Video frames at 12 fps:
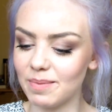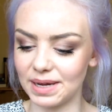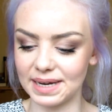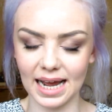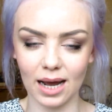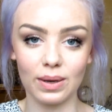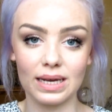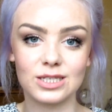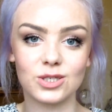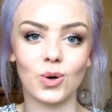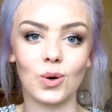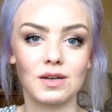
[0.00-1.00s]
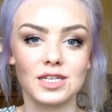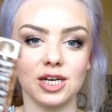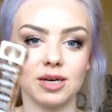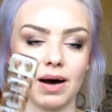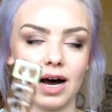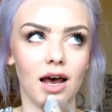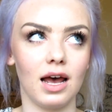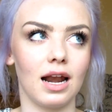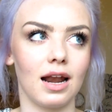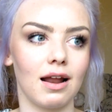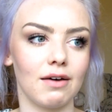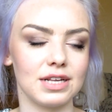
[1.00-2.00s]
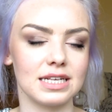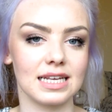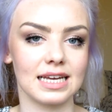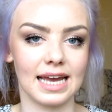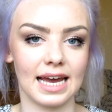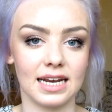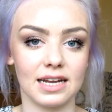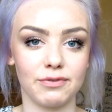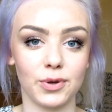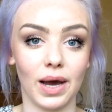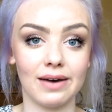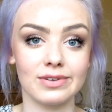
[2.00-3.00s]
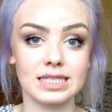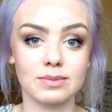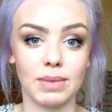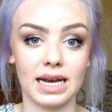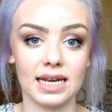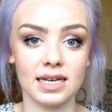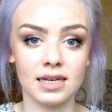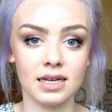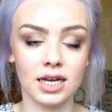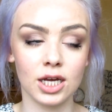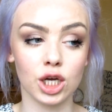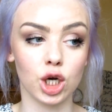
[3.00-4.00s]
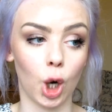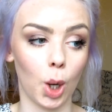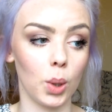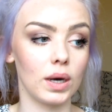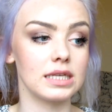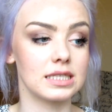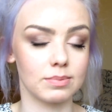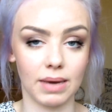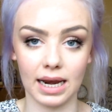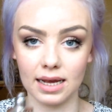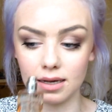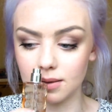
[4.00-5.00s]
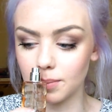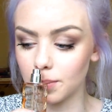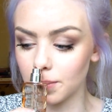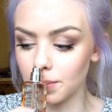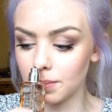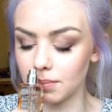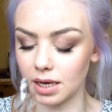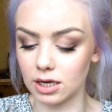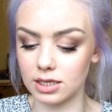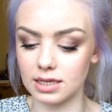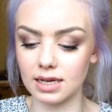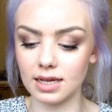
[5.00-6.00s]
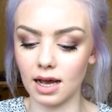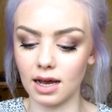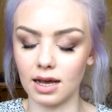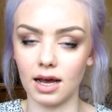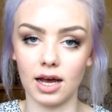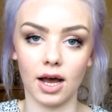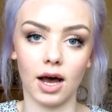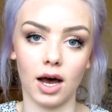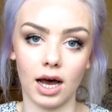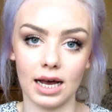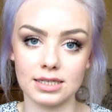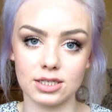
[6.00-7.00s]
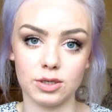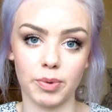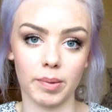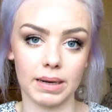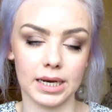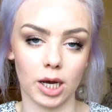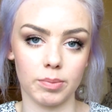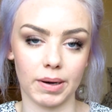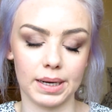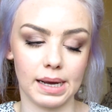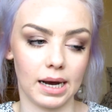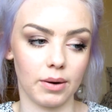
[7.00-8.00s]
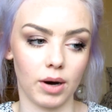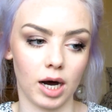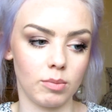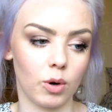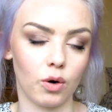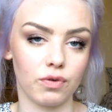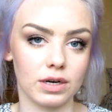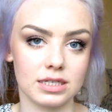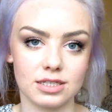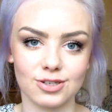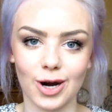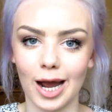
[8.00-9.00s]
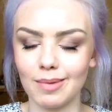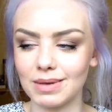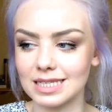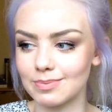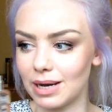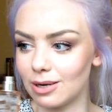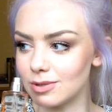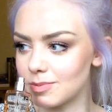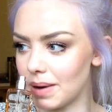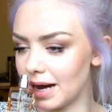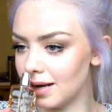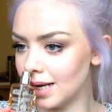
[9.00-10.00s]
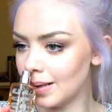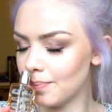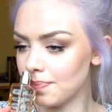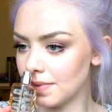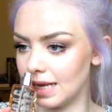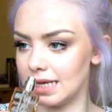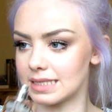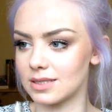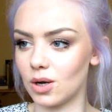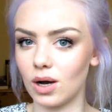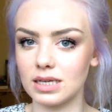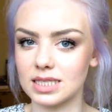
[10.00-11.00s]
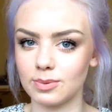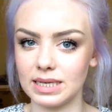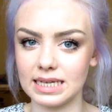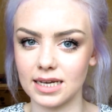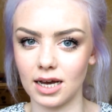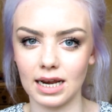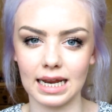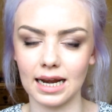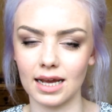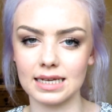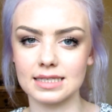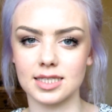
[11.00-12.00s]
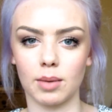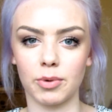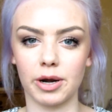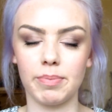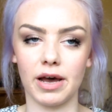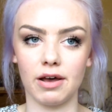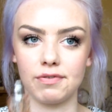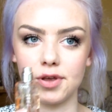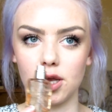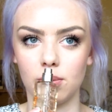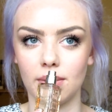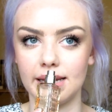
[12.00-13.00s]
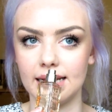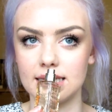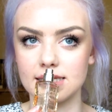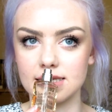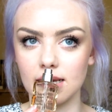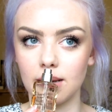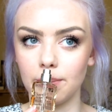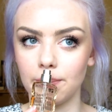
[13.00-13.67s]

but now we're into autumn. I love this again. If you haven't smelled it, go and smell it, because as you probably know by now, I'm awful at describing smells, but it's not a sweet girly like summery perfume, it's